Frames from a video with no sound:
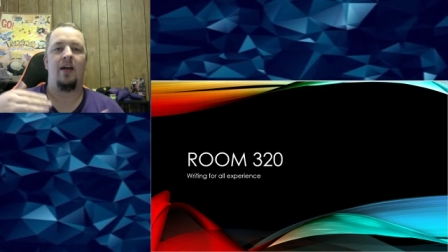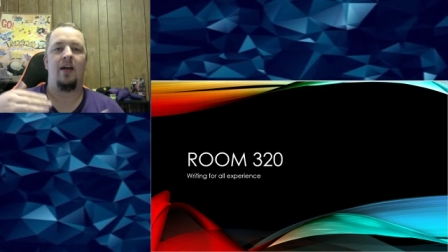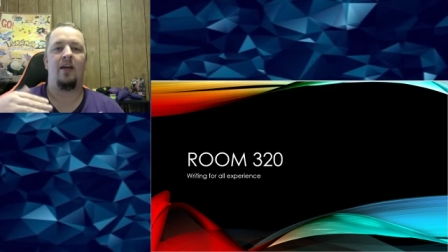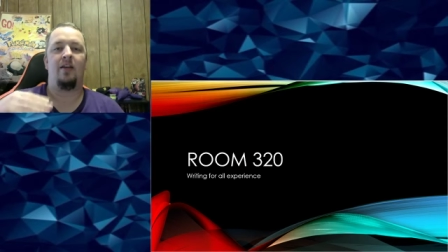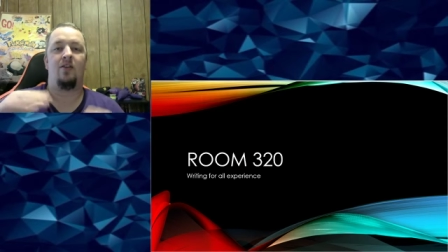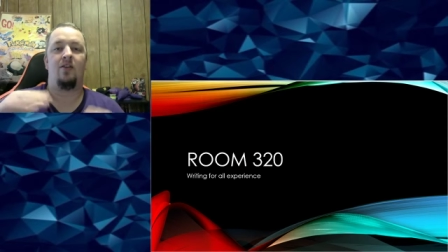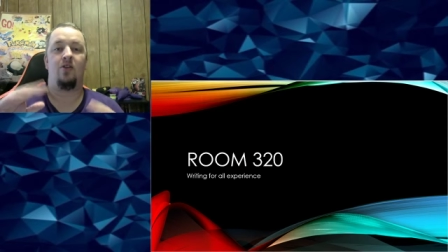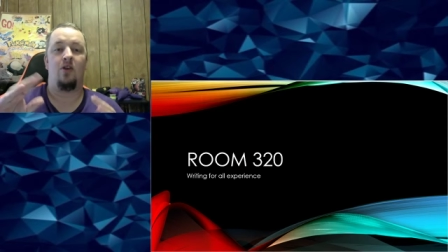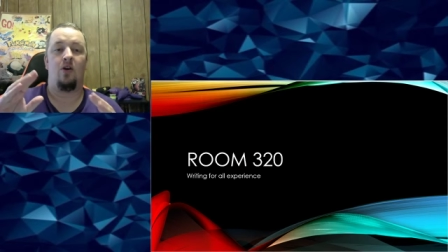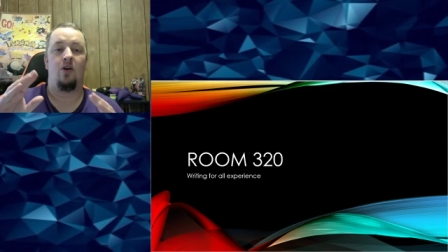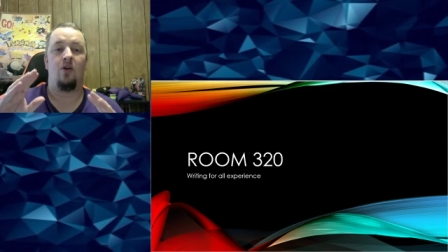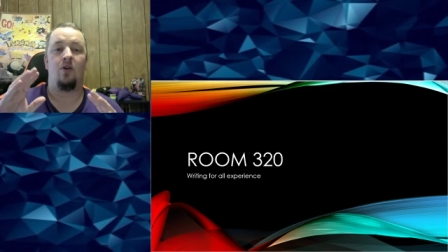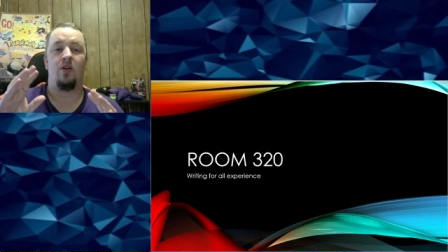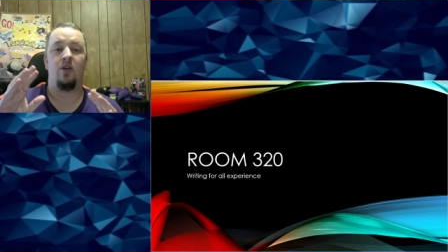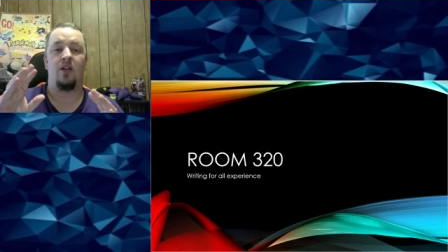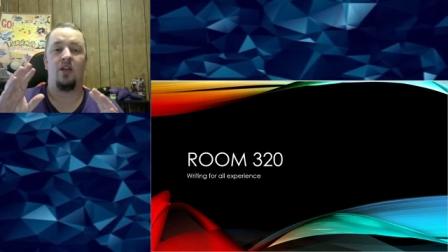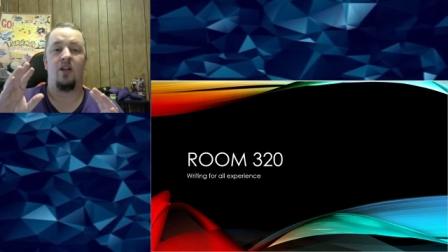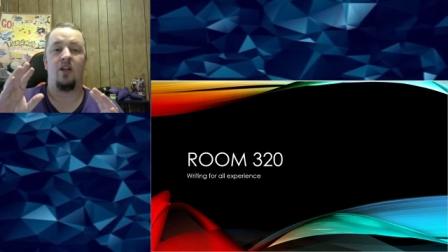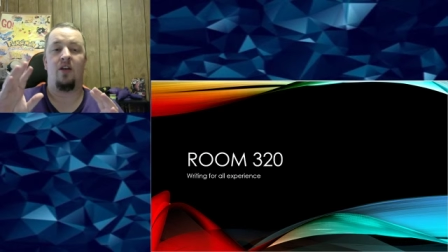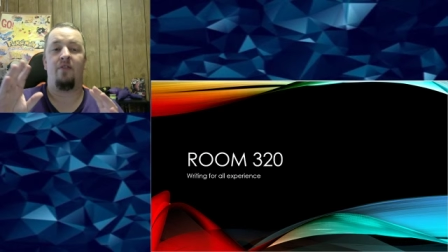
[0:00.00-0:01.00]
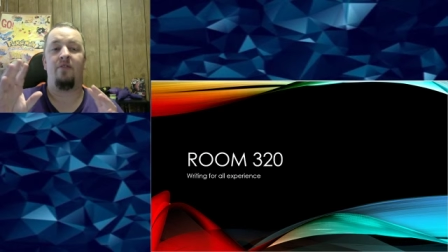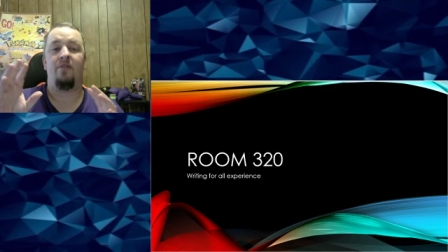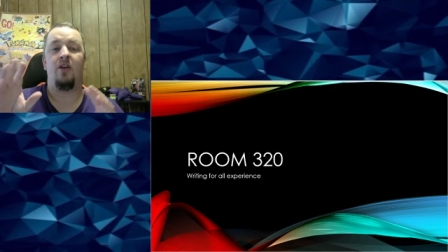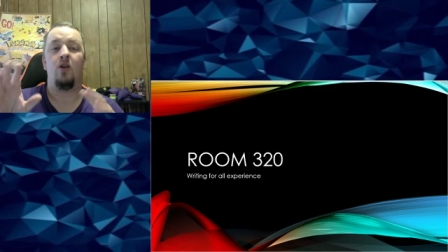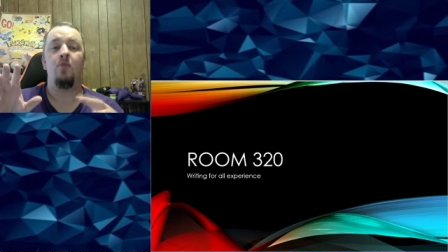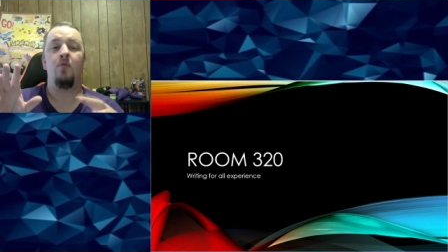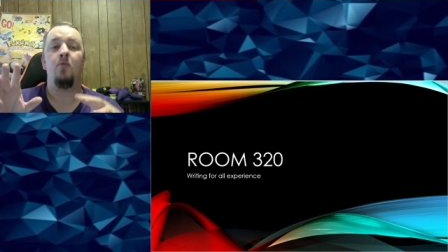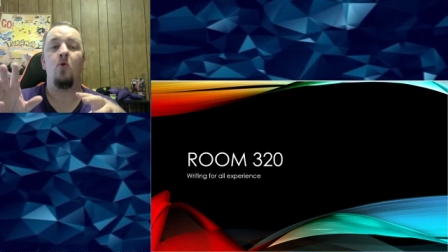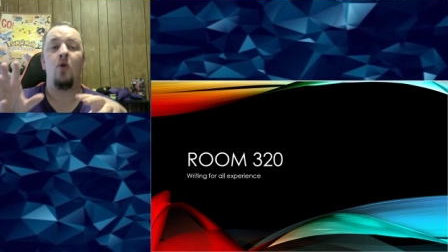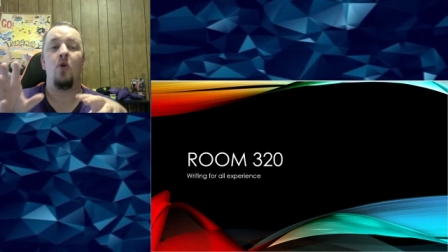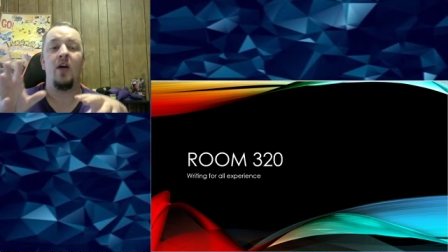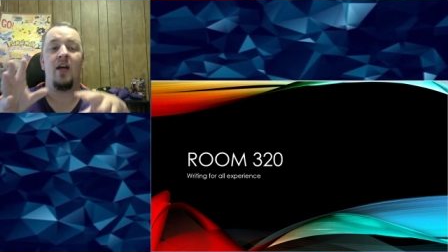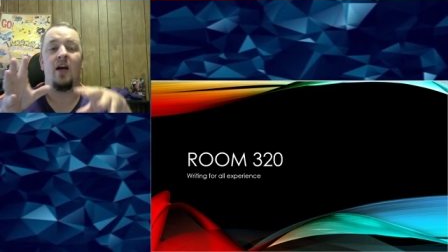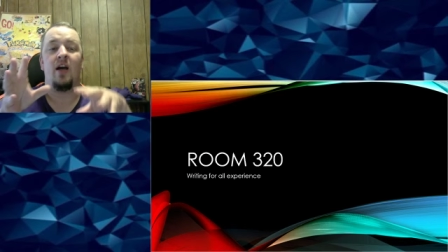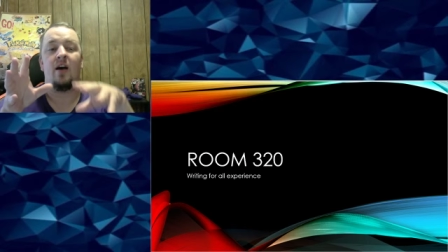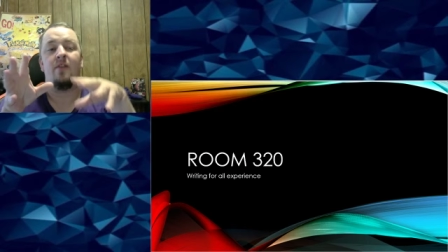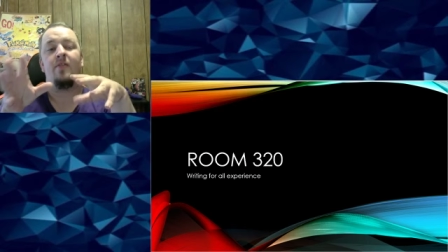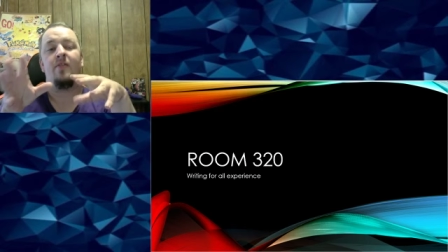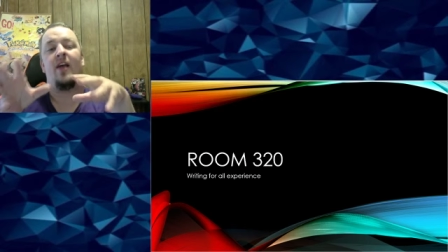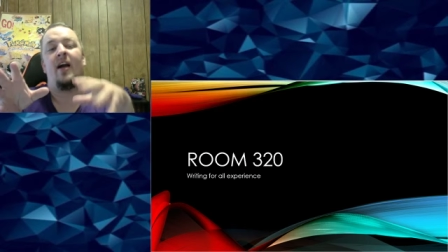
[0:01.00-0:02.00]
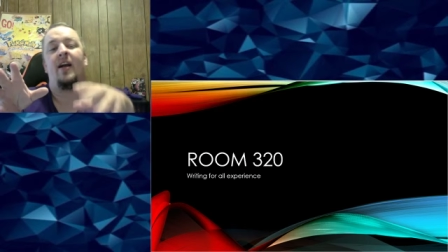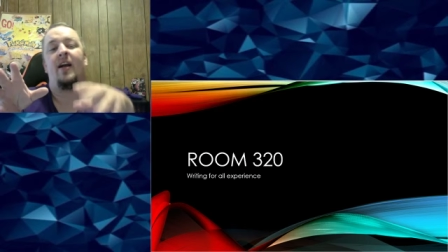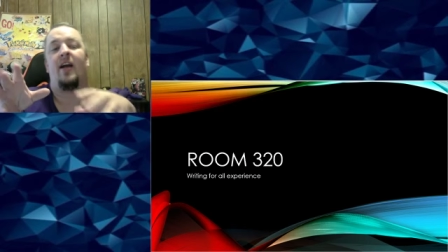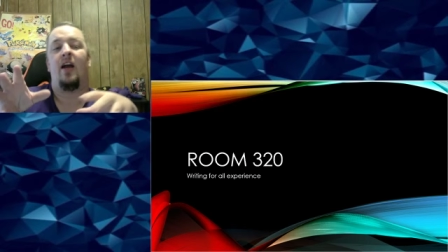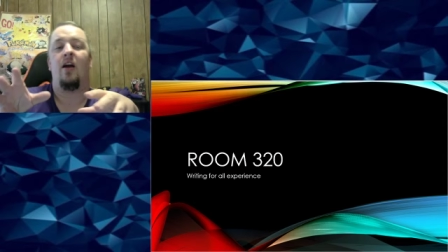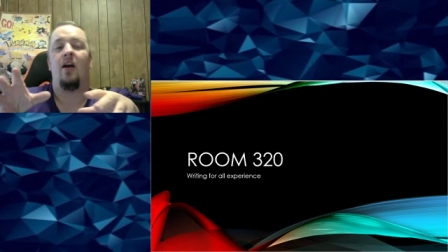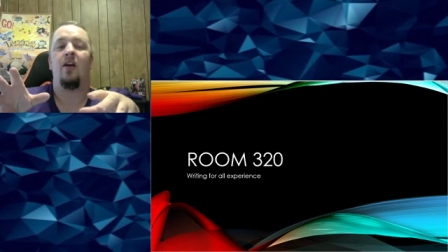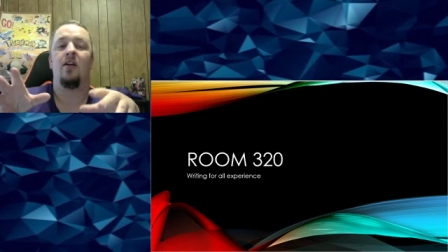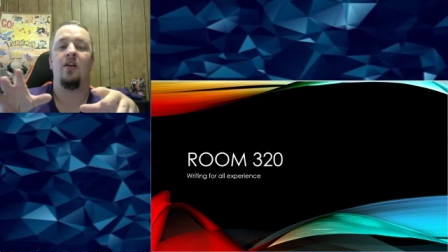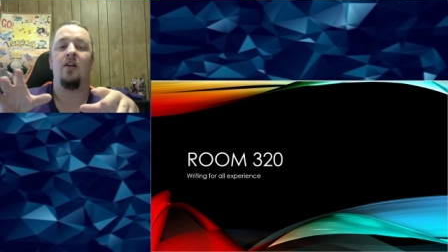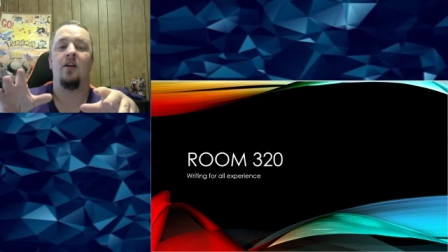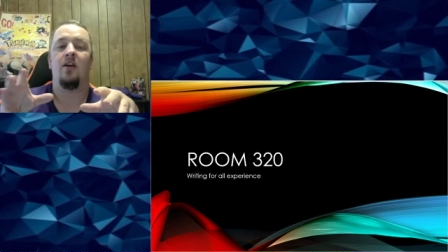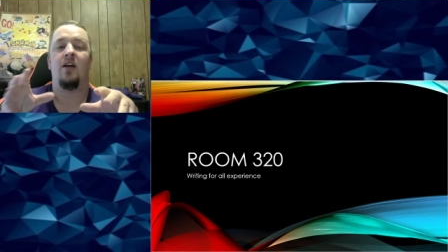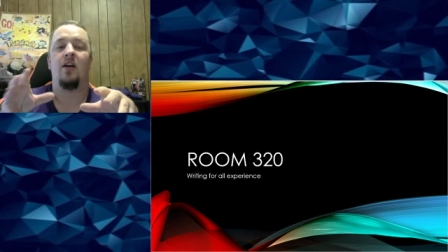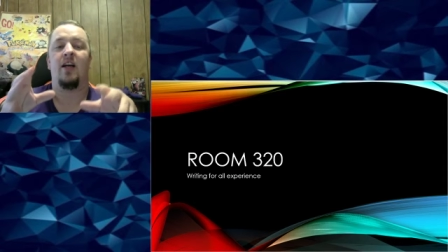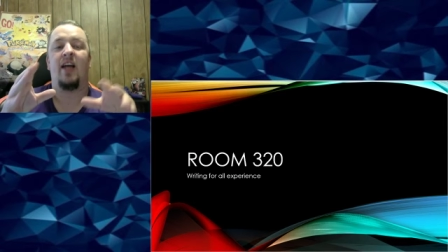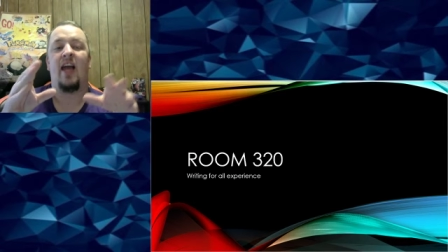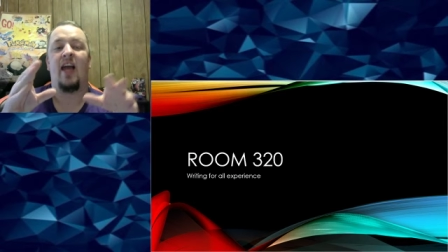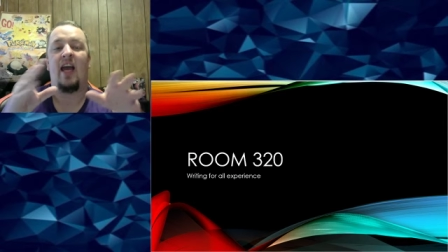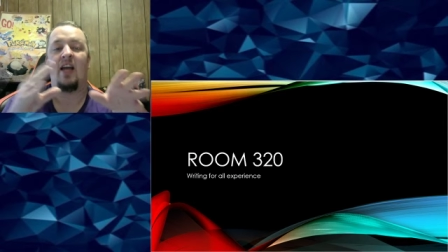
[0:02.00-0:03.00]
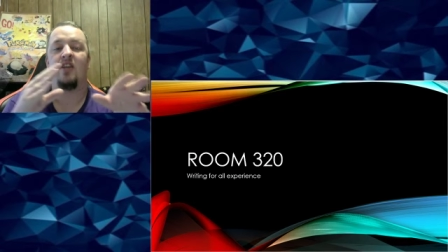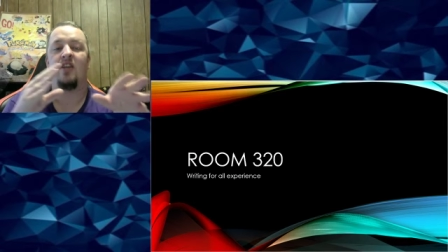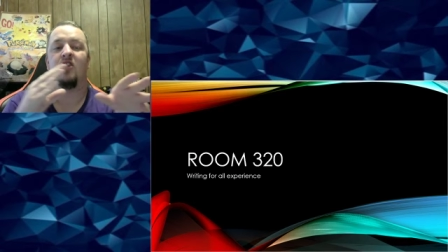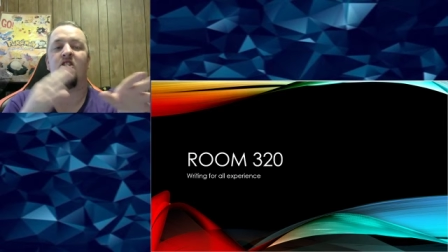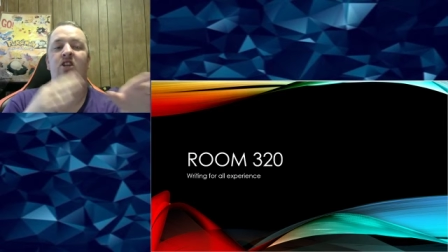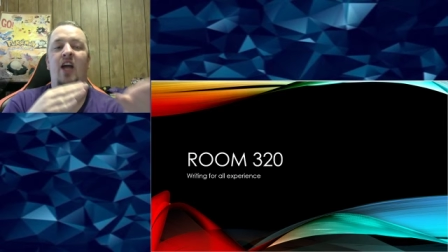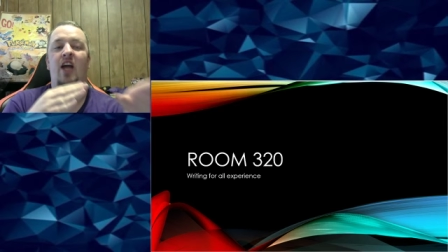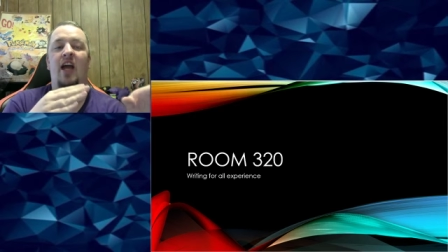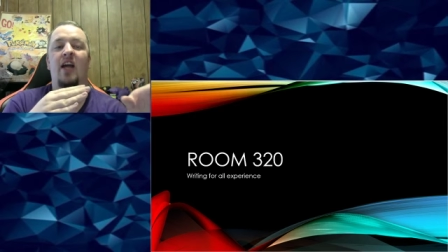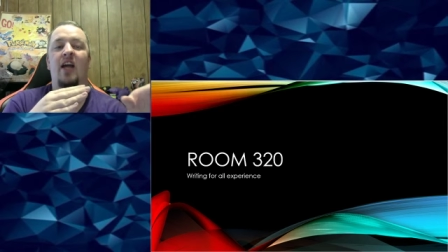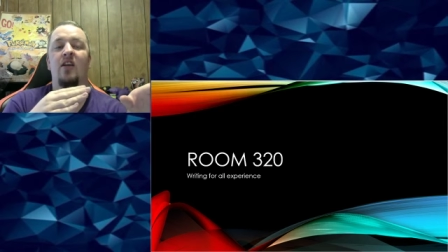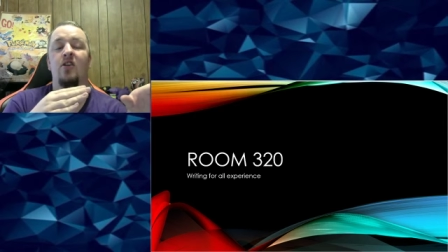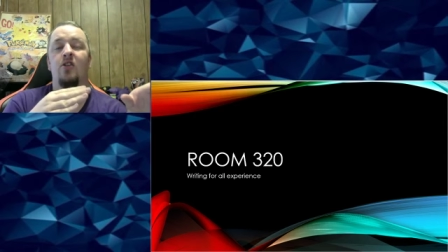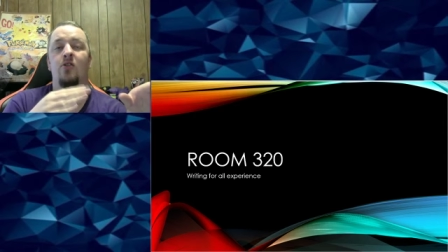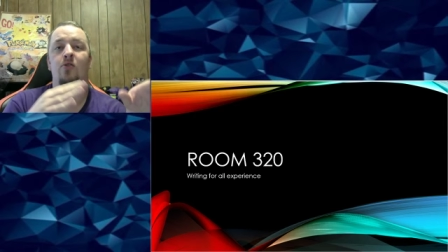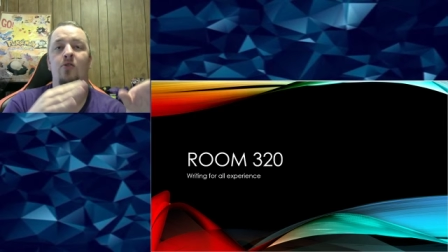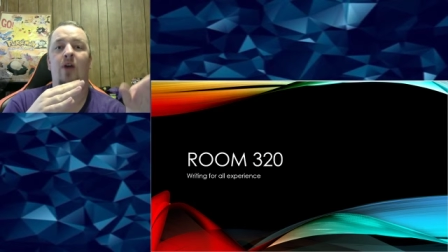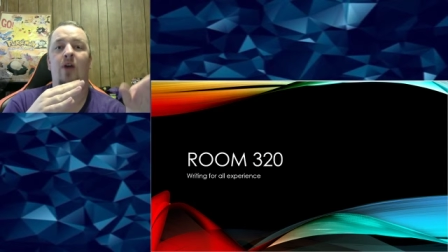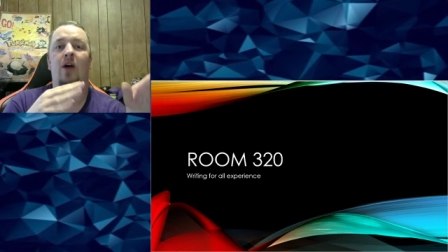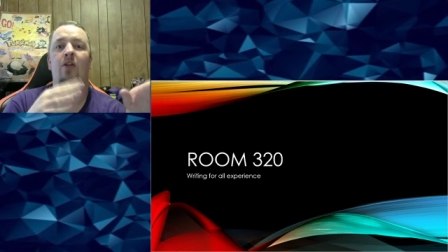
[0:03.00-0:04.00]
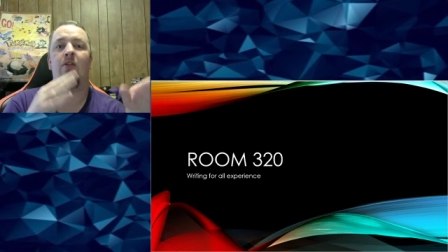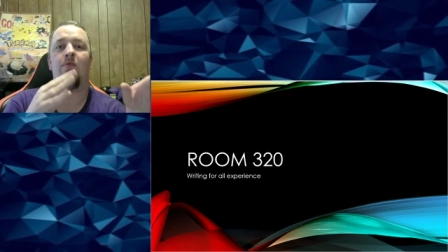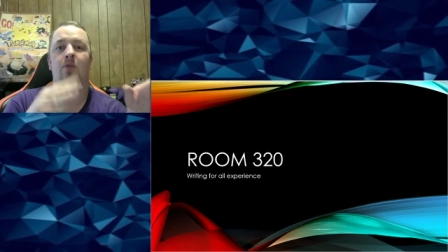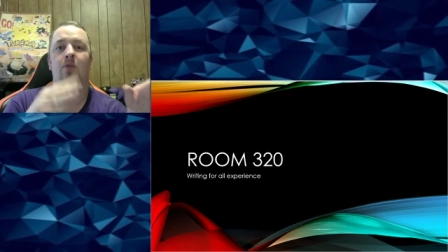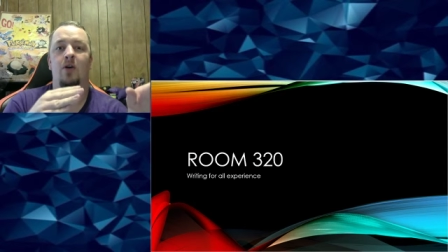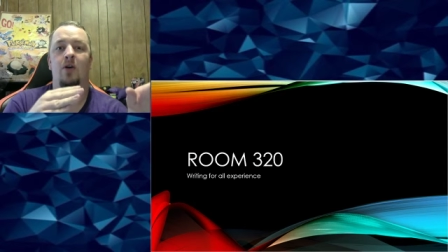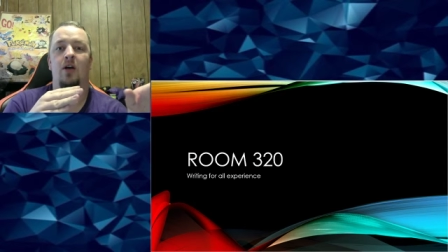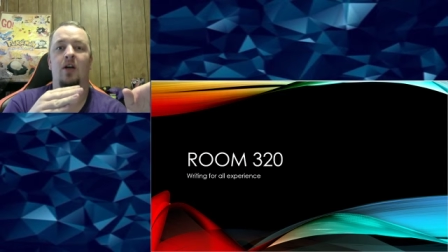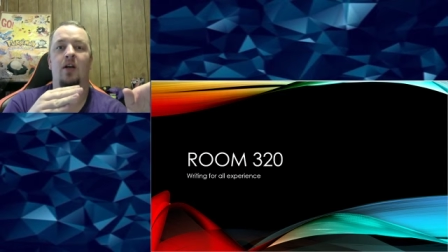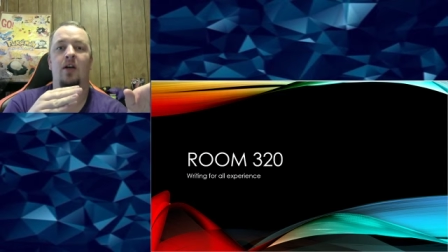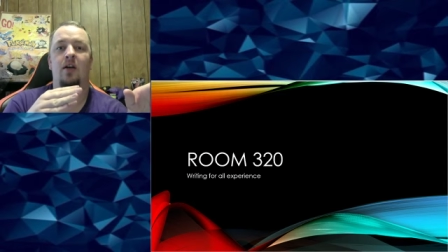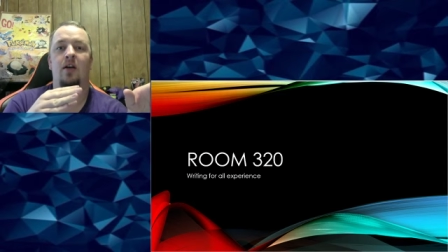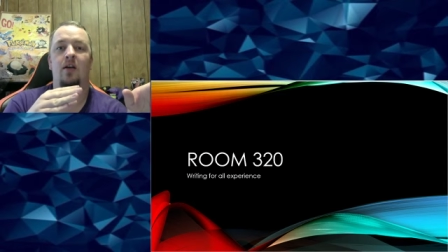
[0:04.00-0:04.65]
So the viewpoint of that character can change throughout the book